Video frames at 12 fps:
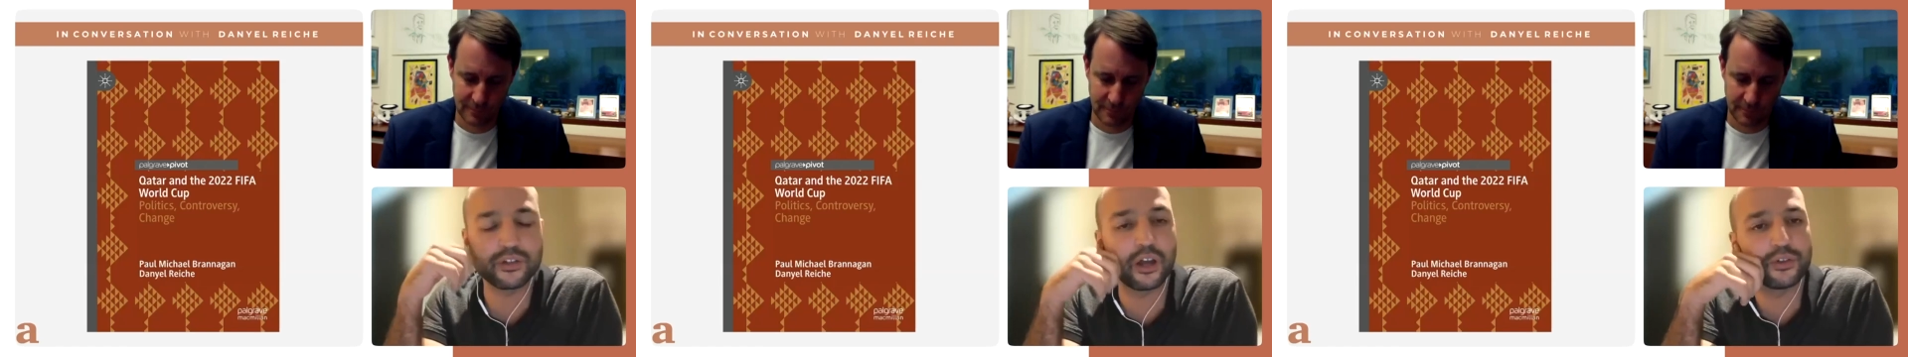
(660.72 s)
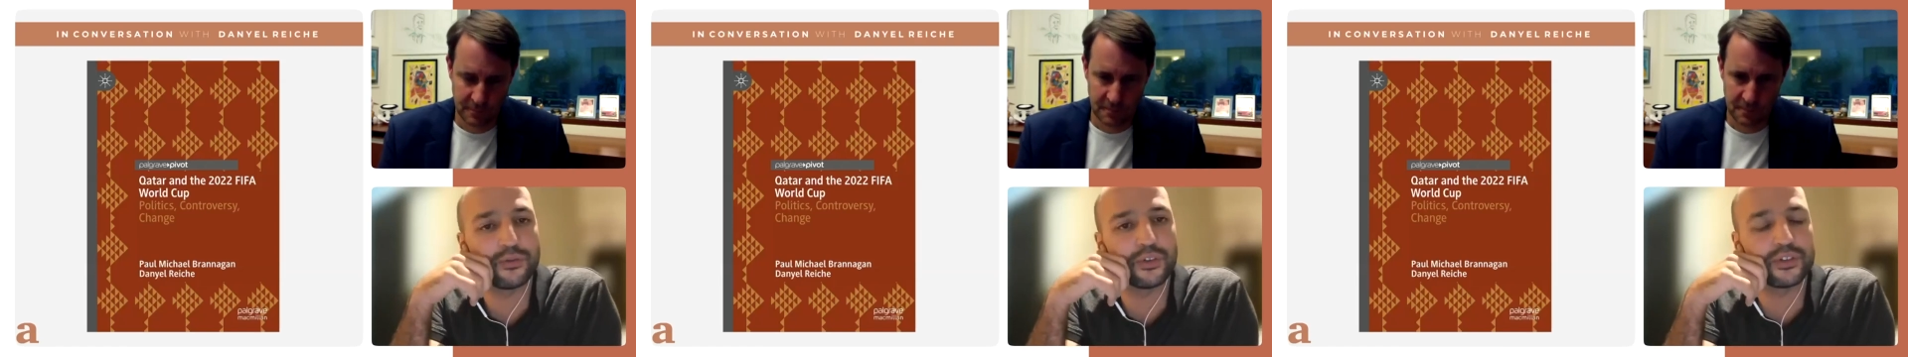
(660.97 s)

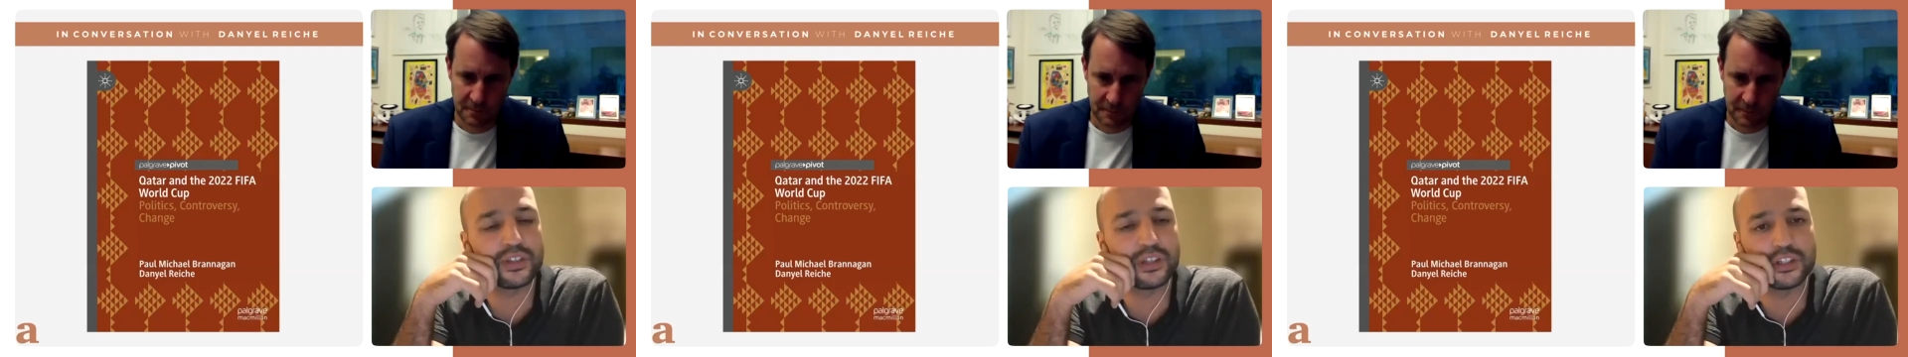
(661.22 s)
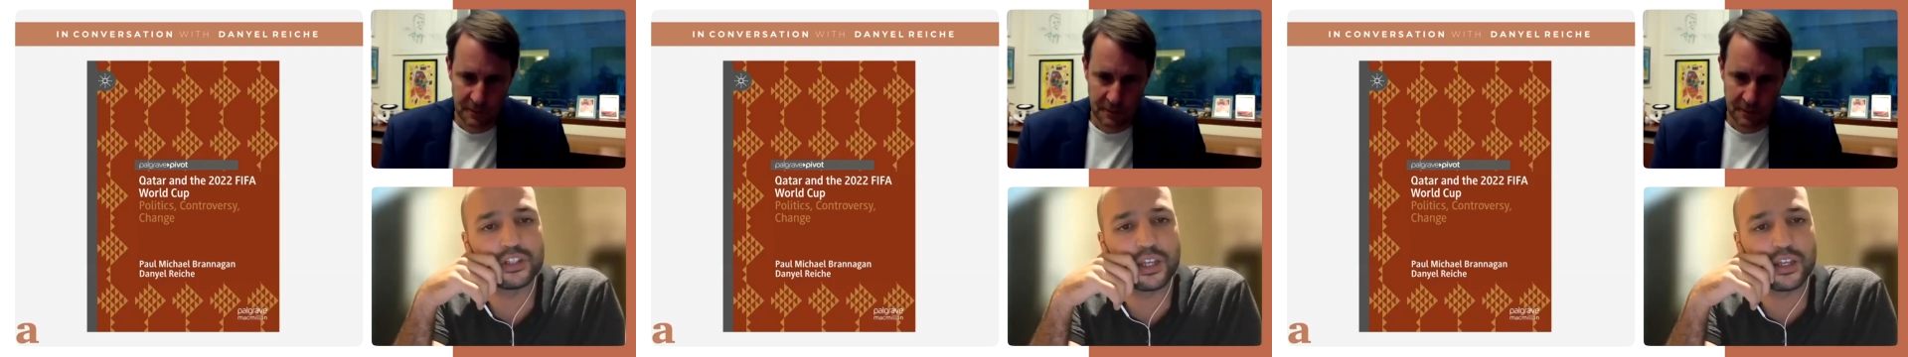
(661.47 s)

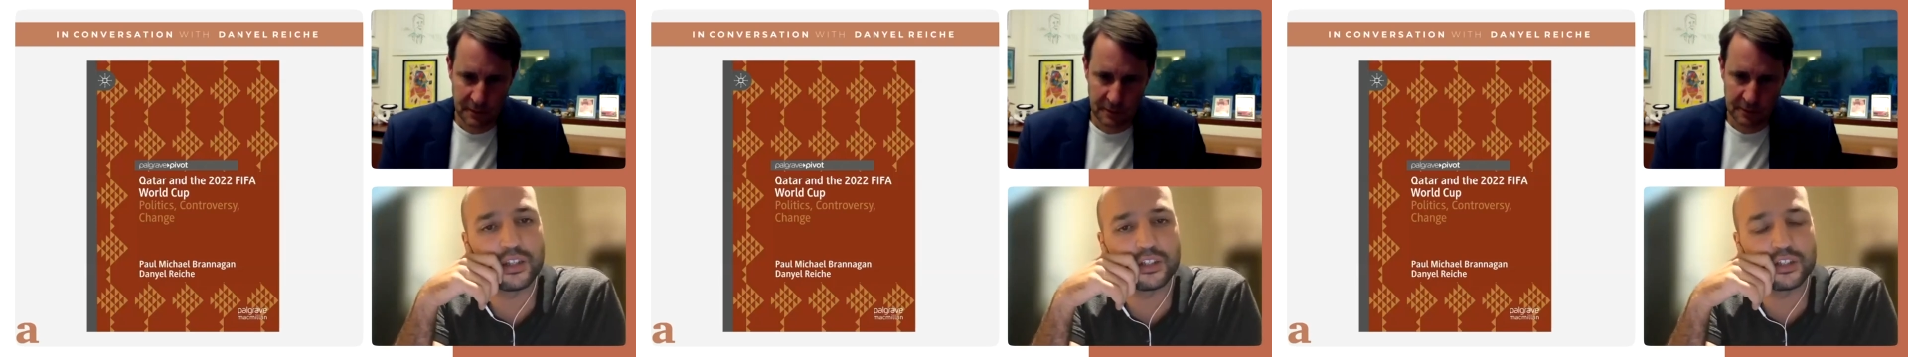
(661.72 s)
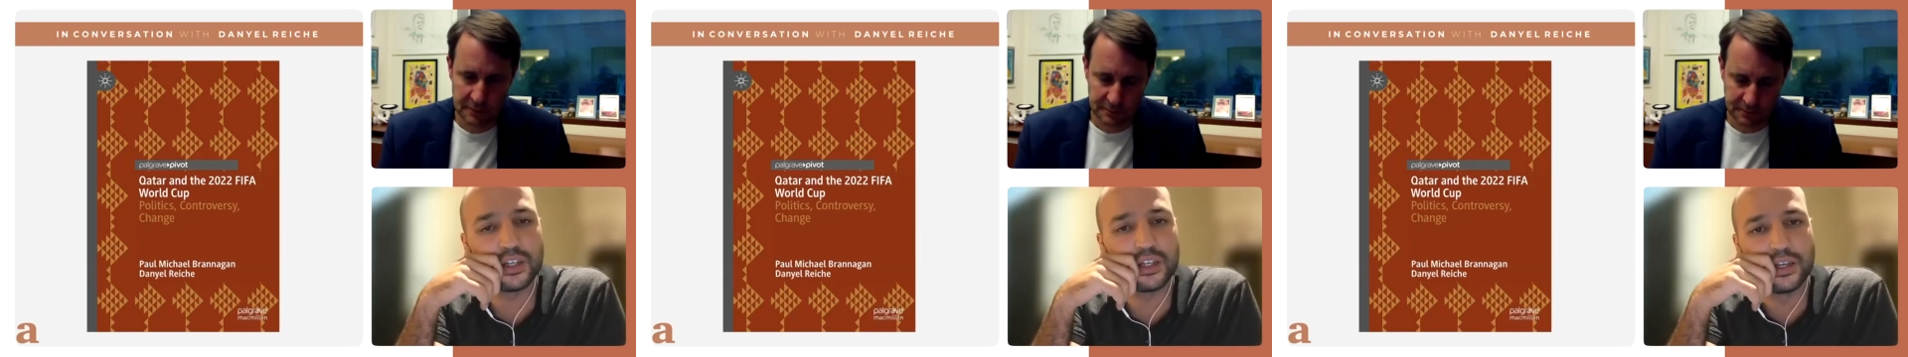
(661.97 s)
Speaker 1: Controversy, and
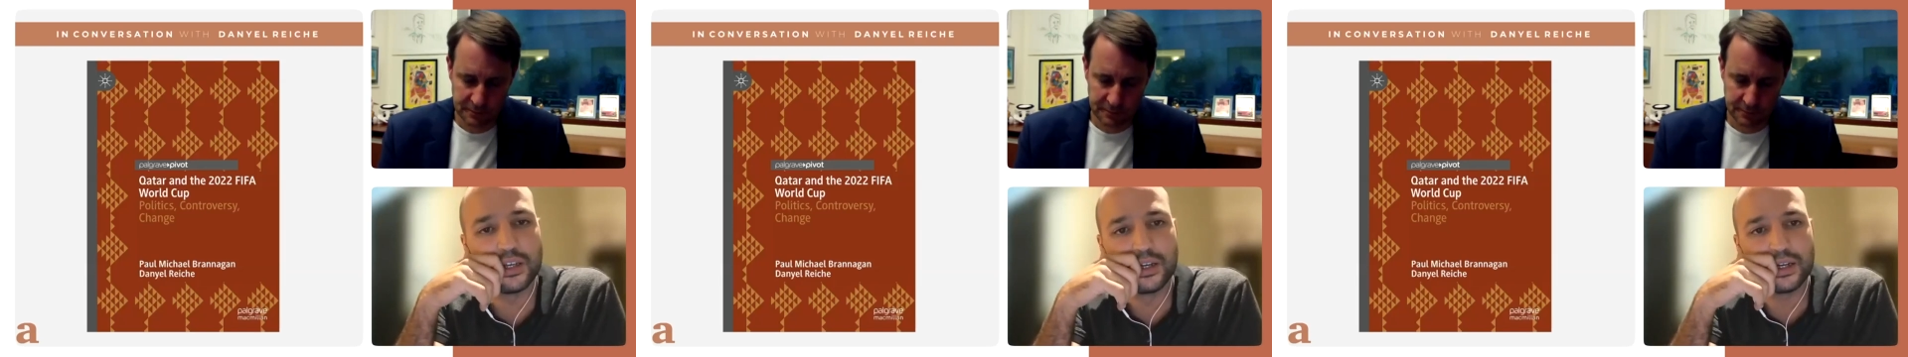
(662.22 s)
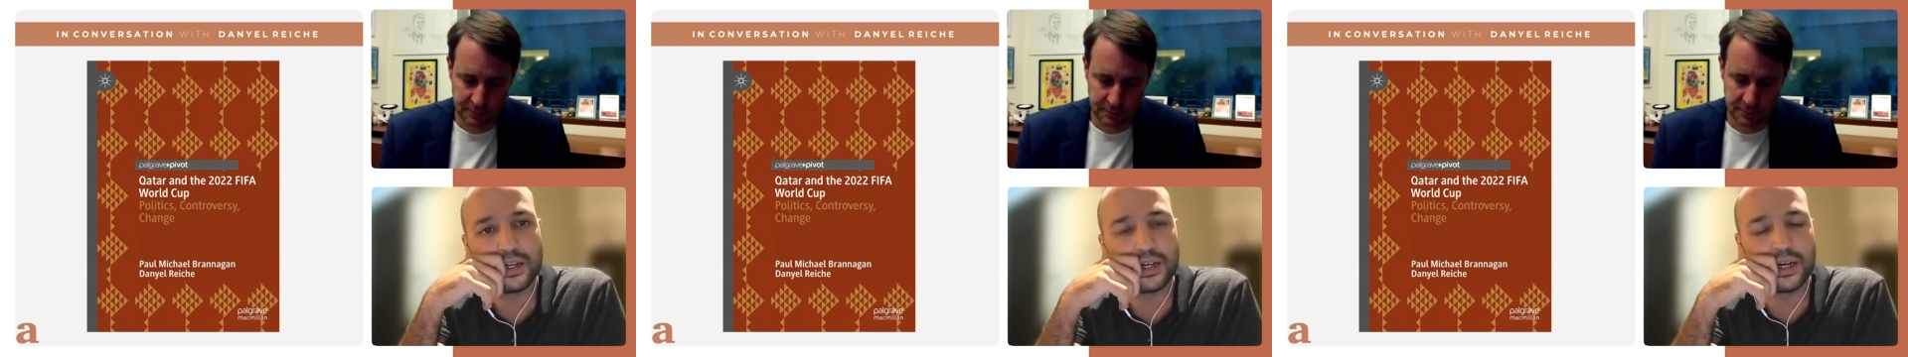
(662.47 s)
Change.
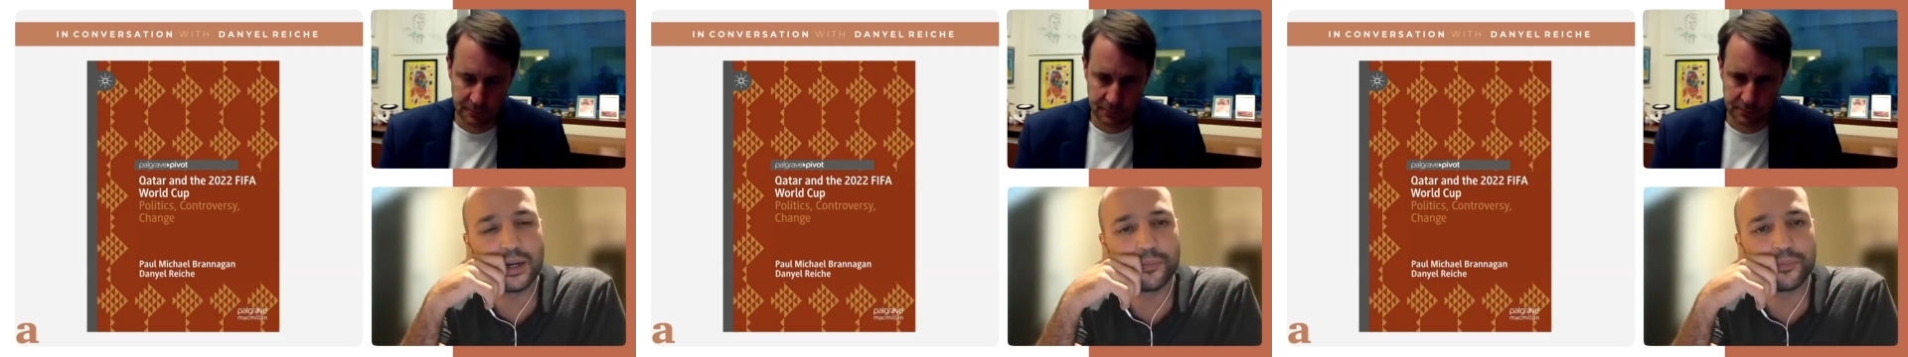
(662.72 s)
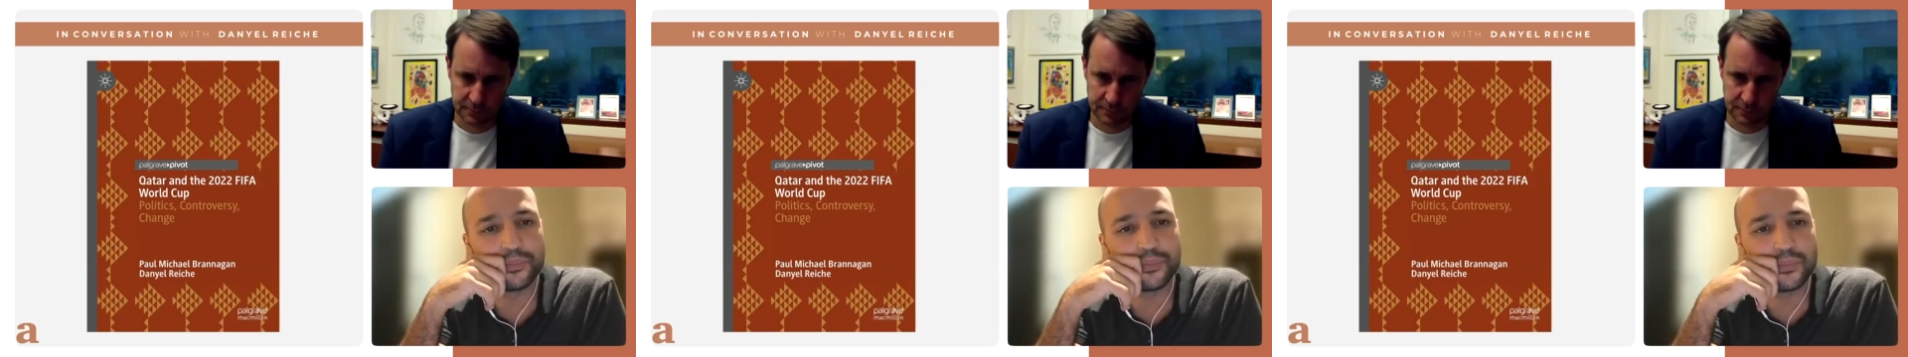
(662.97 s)

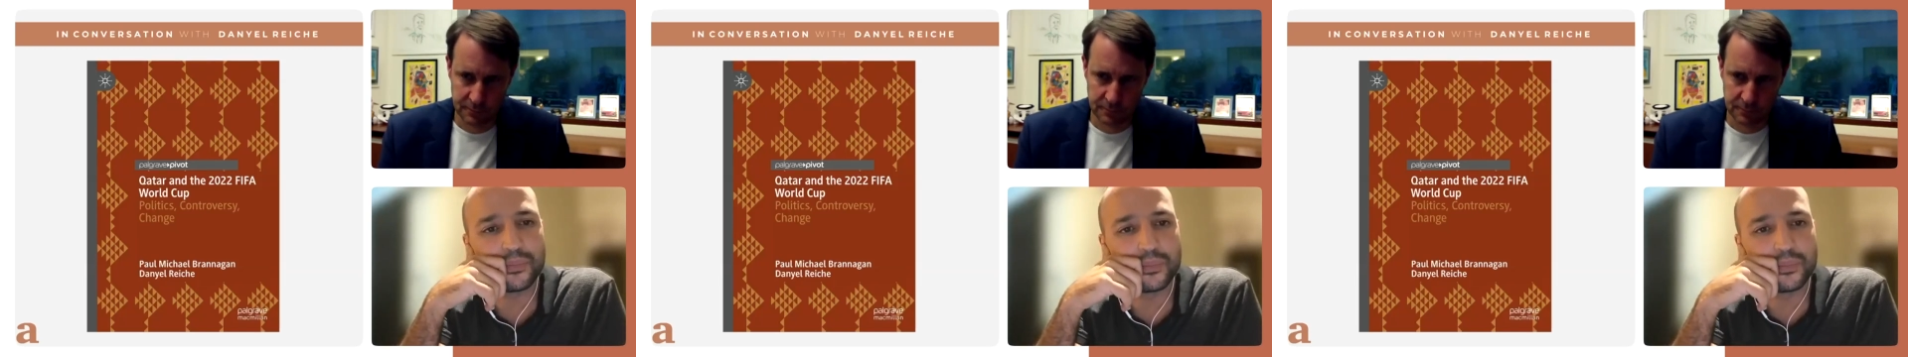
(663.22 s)
Um,